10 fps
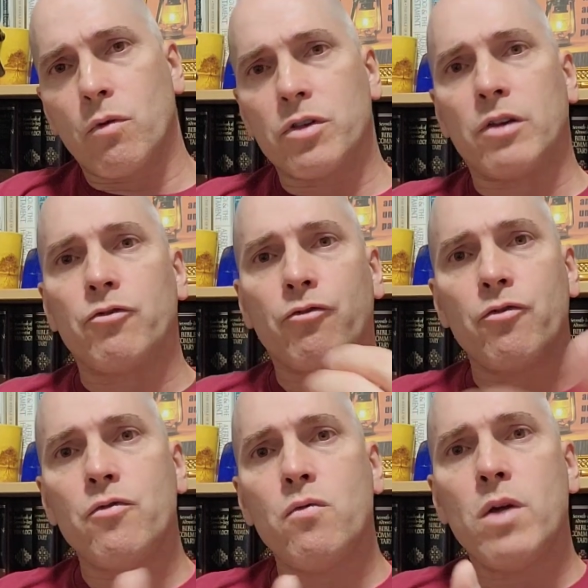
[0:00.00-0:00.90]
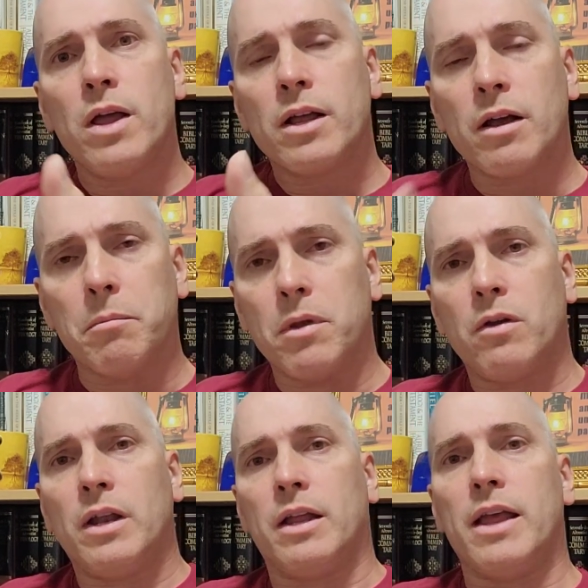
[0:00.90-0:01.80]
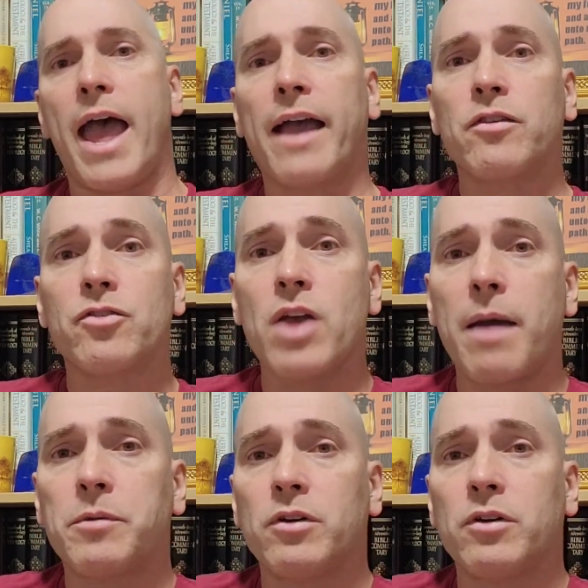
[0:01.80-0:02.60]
was a true community. Acts chapter